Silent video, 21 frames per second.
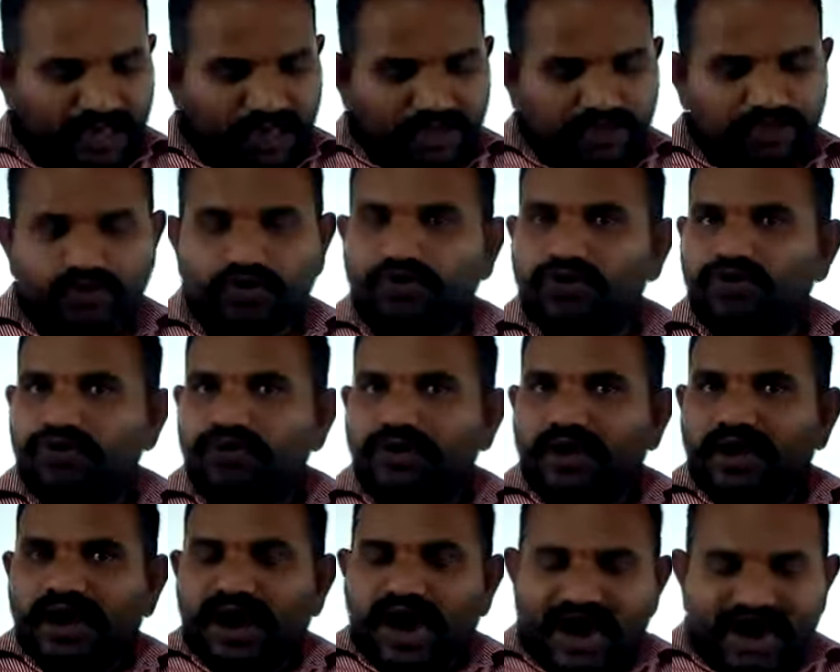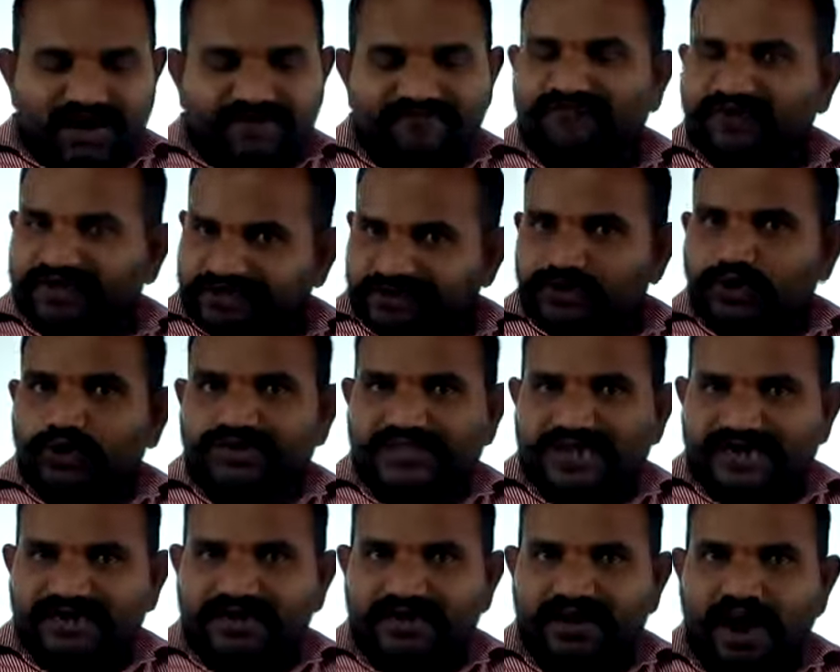So all of us know
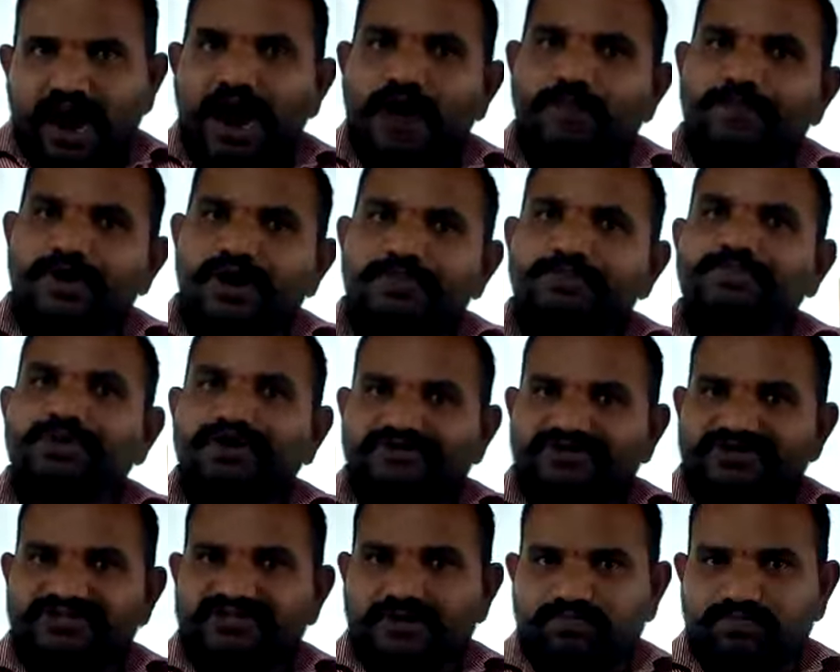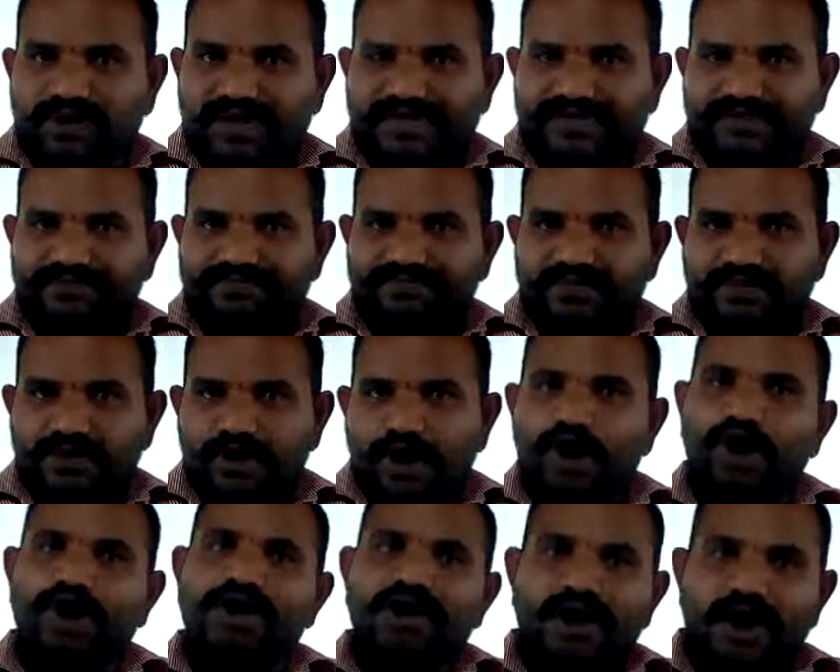that upon power supply
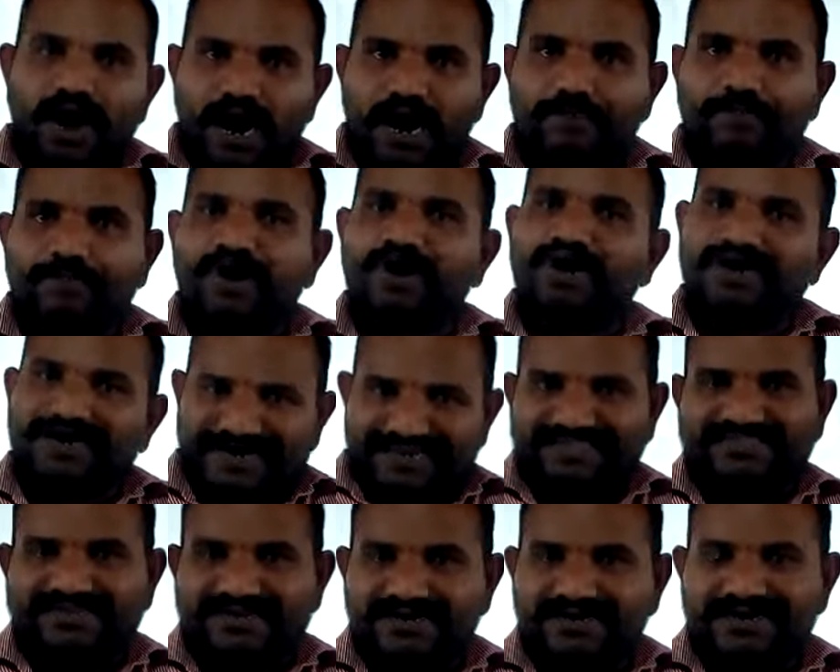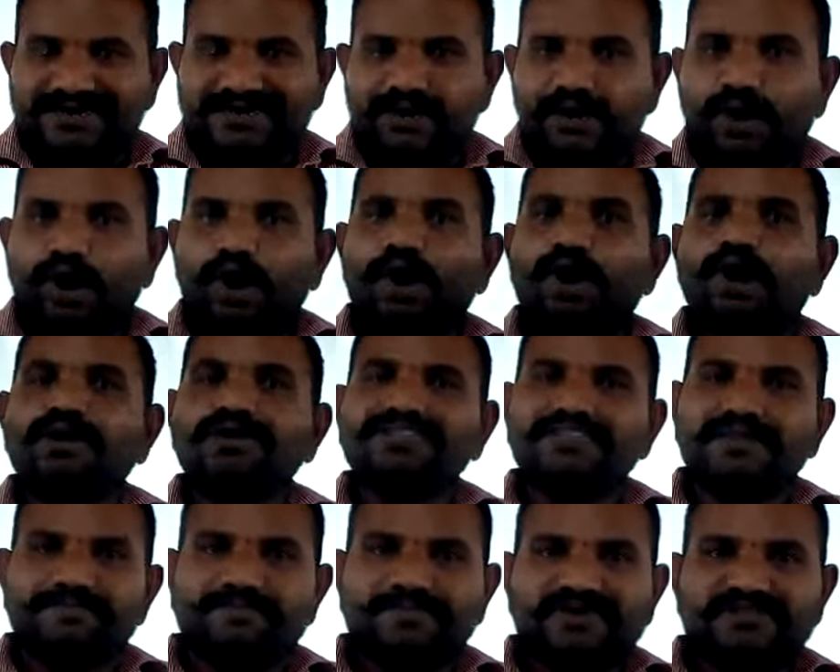or upon reset, all
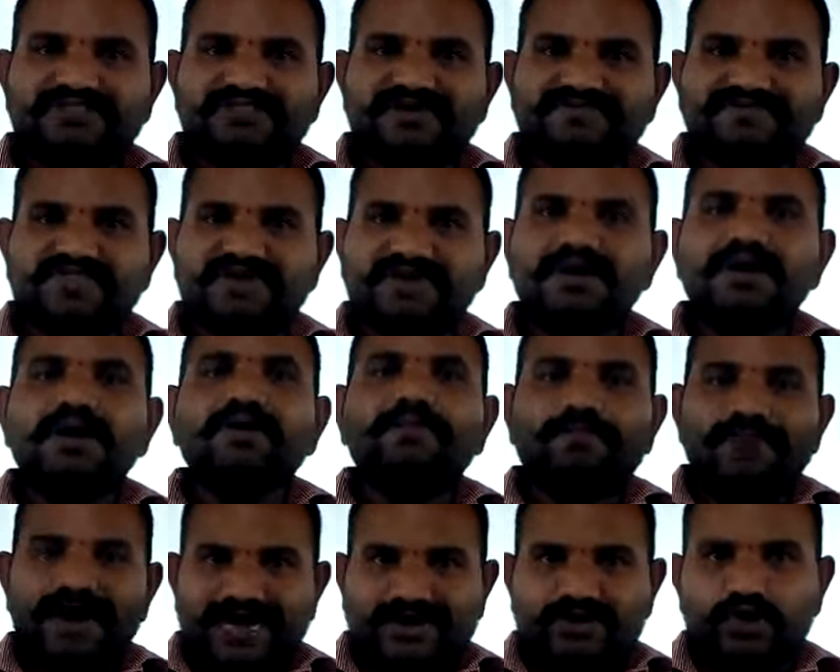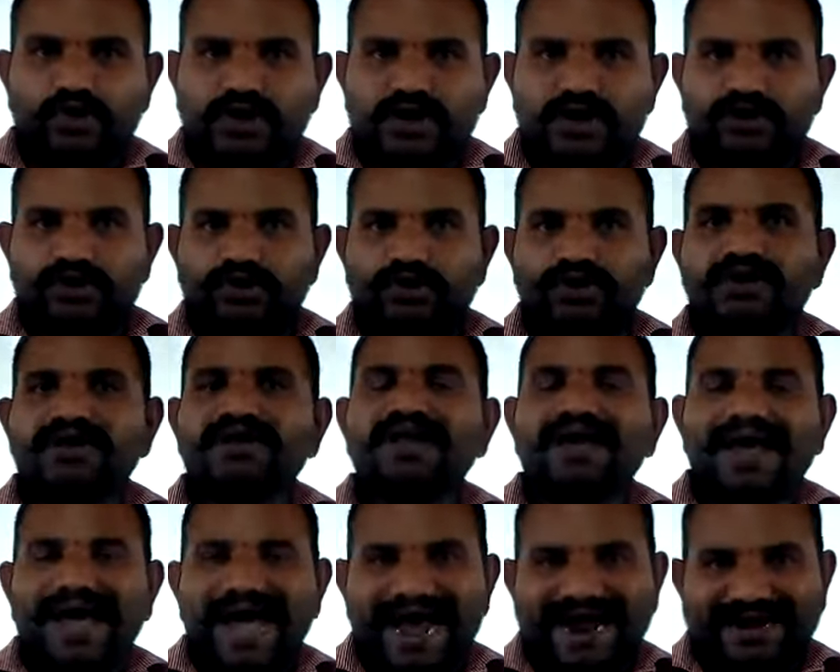the pins of the microcontroller
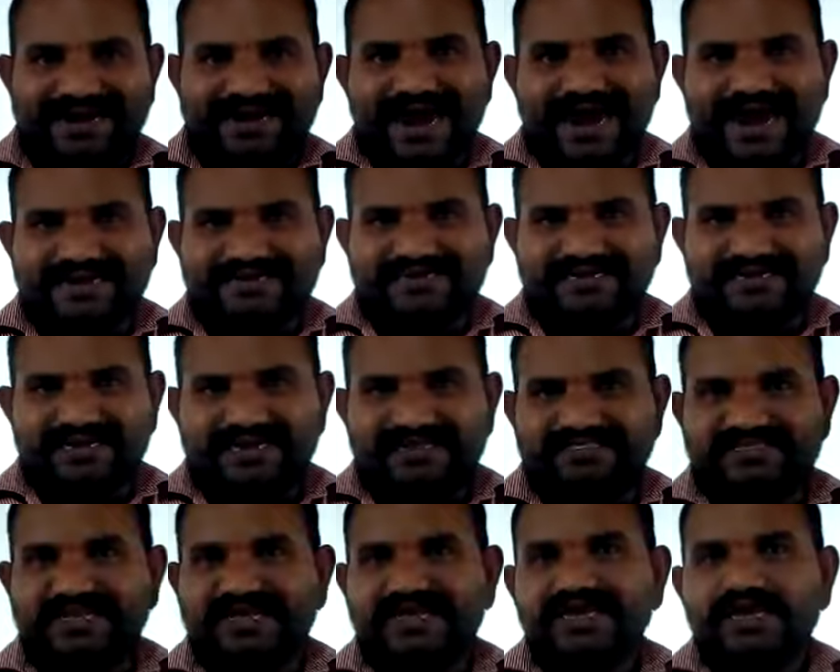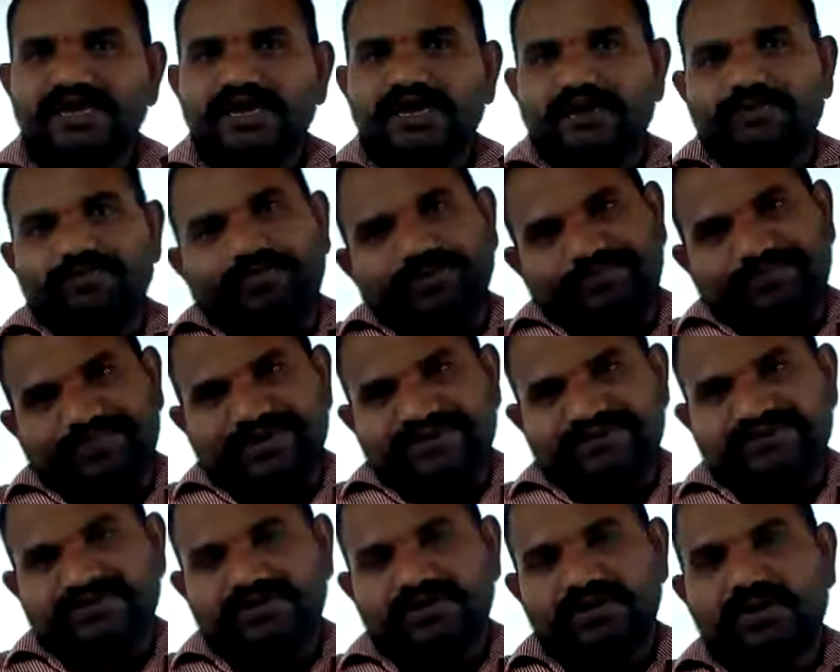are acting as a input
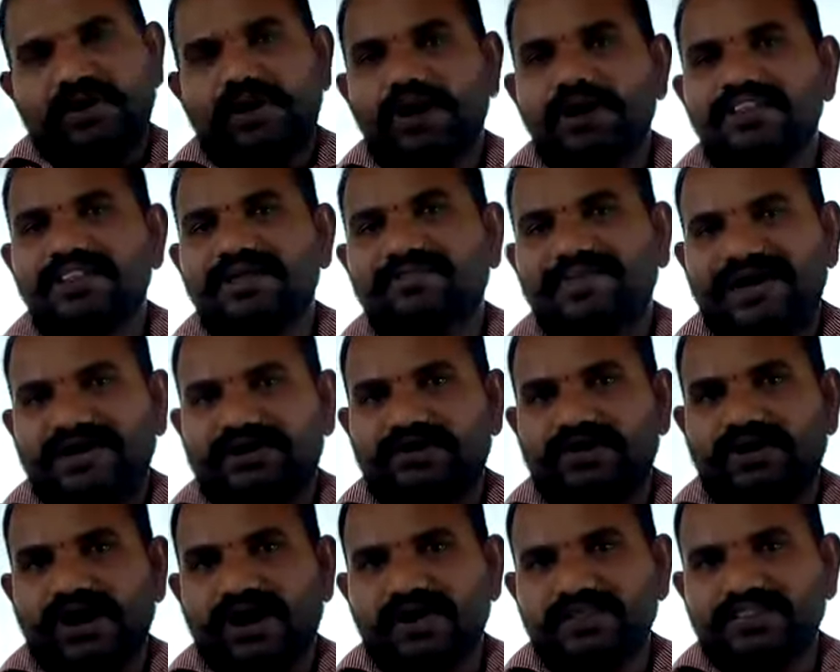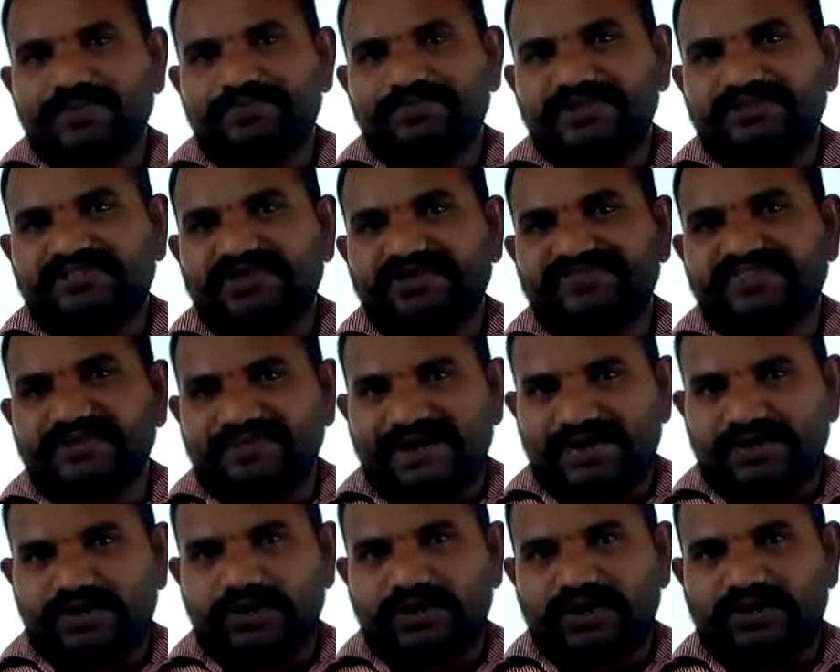pins. All the pins of the
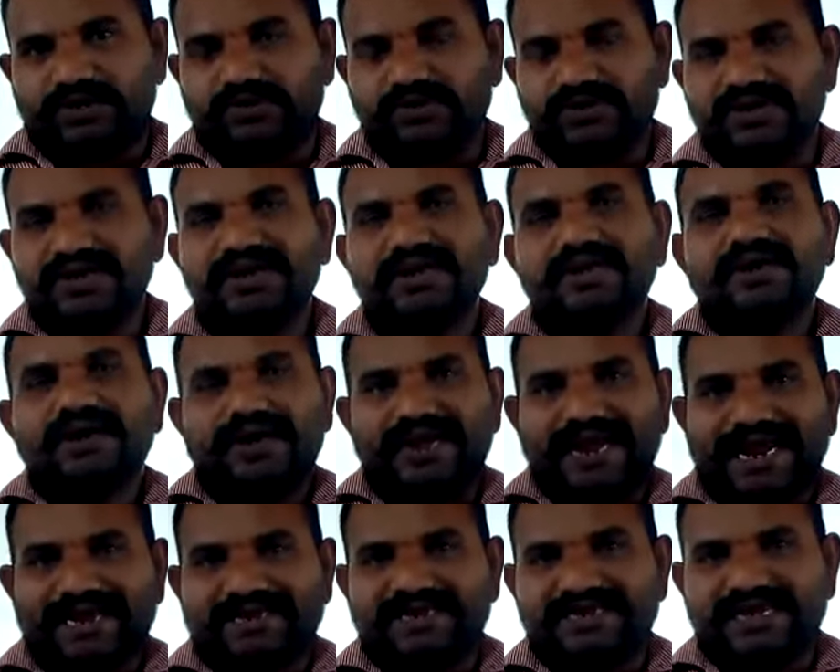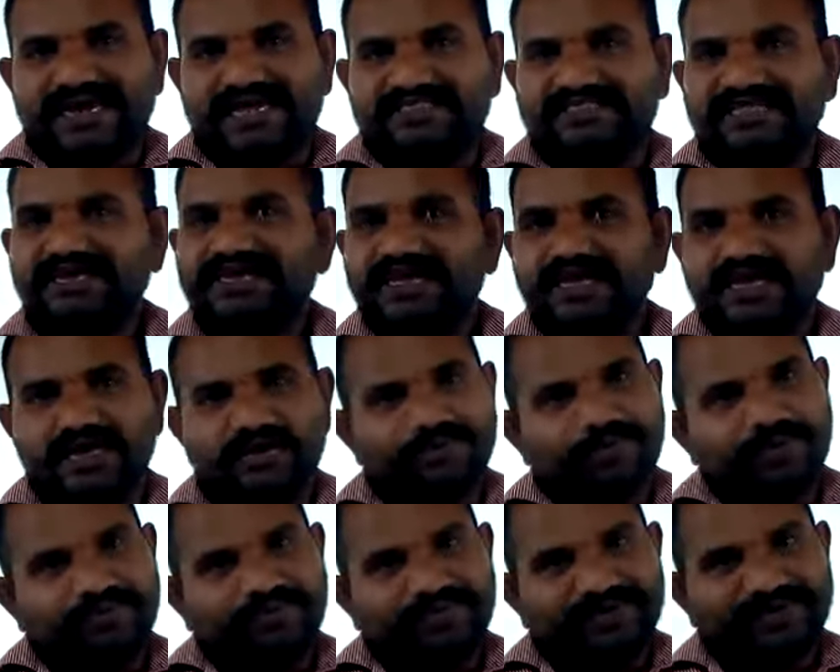microcontroller are acting as a
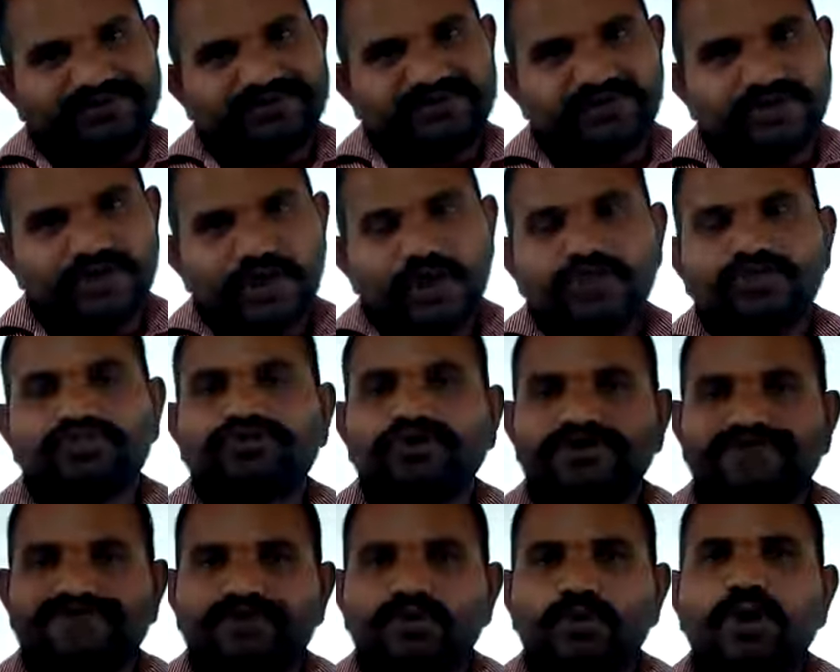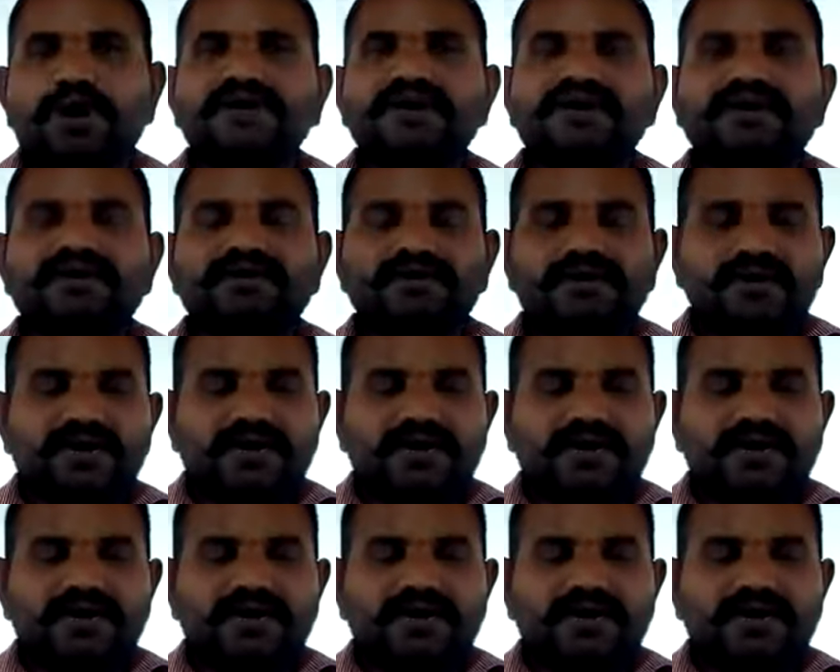input pins. So if you want to